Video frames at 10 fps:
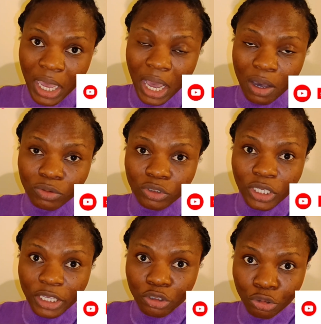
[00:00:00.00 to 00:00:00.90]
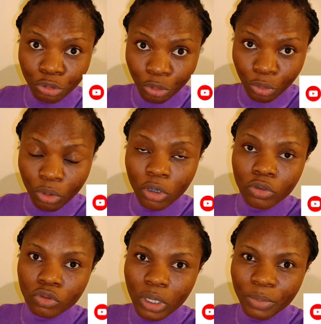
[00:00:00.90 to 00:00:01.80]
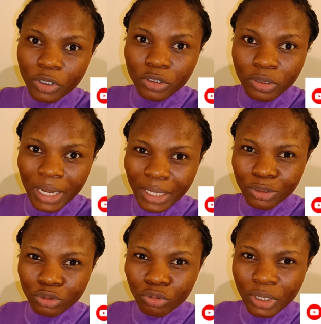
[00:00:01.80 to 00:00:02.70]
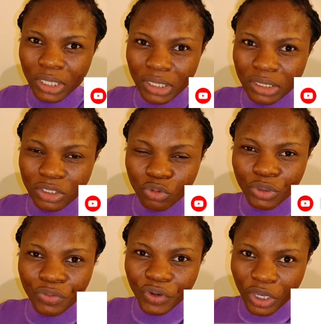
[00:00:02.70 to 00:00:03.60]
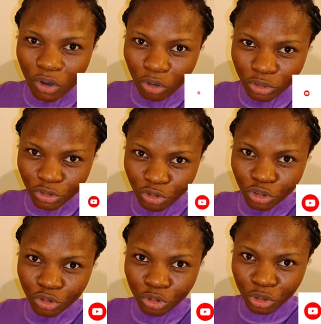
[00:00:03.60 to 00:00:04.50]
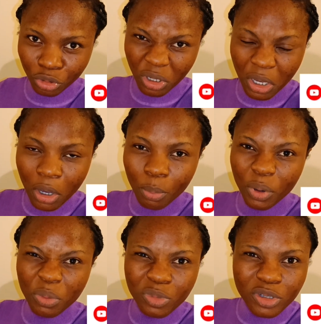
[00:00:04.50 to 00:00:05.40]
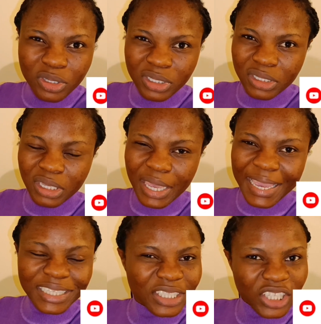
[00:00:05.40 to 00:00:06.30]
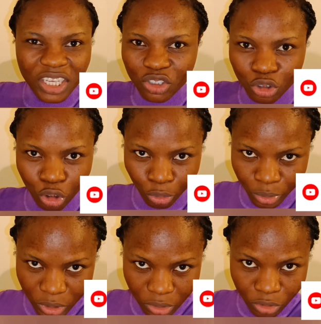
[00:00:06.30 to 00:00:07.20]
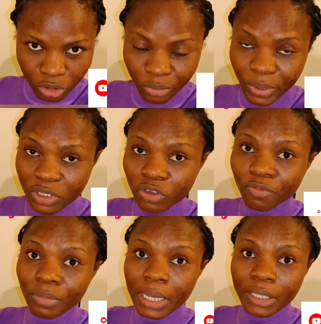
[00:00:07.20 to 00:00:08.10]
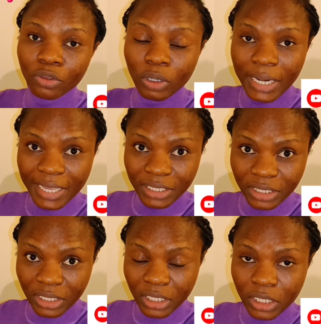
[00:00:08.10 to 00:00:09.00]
how do you get to know so i'm going to like do a screen record to show you but most NHS jobs, to the best of my knowledge,